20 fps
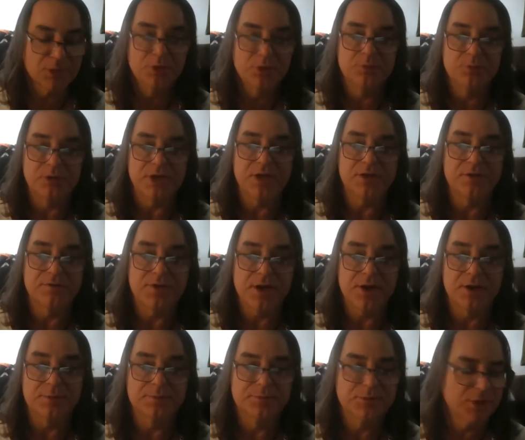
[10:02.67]
put out a
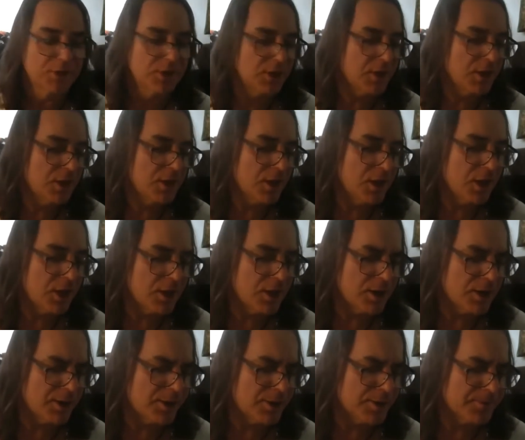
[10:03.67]
fire.
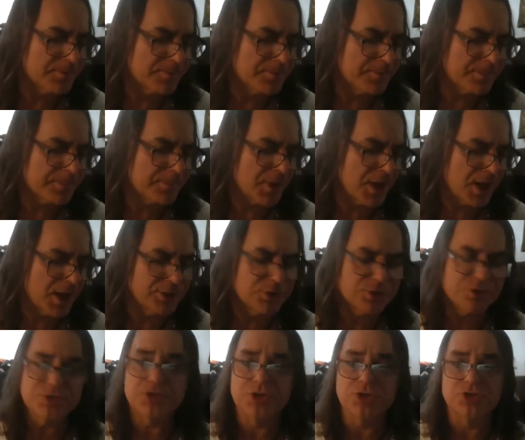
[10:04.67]
I
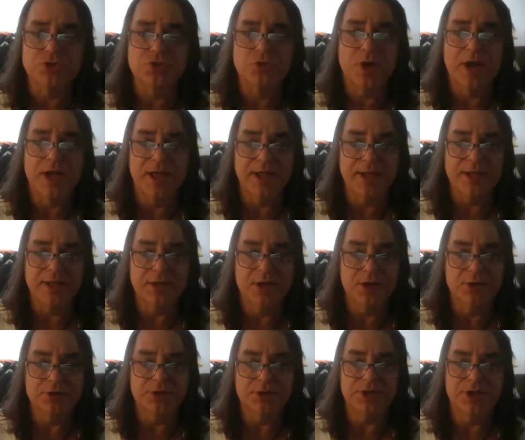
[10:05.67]
use a tray
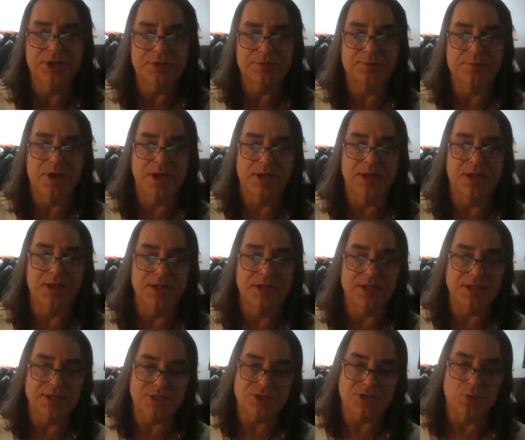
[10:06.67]
underneath my
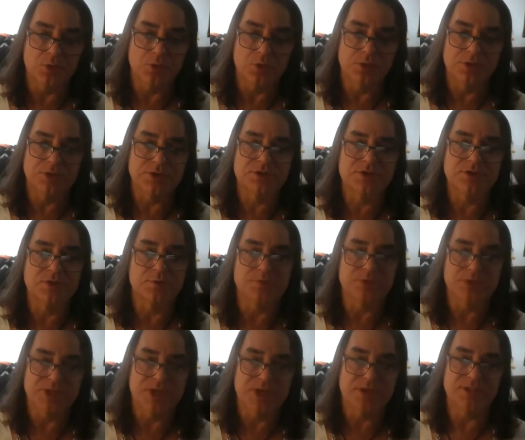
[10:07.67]
heat source to
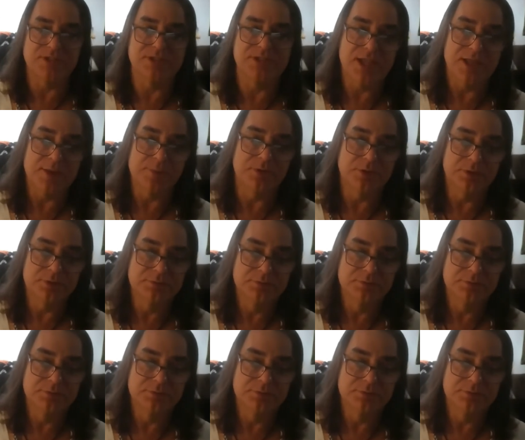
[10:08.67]
protect the table.